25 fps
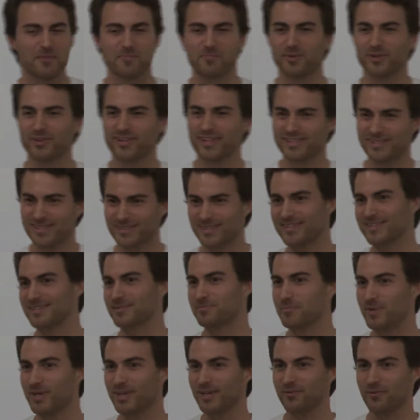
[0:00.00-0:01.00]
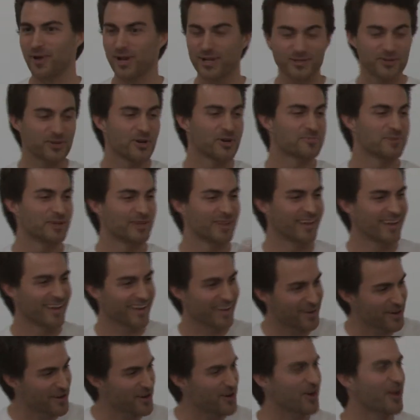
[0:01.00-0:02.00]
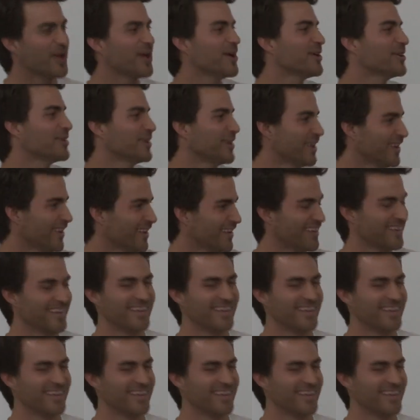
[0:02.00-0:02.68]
But this is me, right? So I'd be like, oh, hell yeah.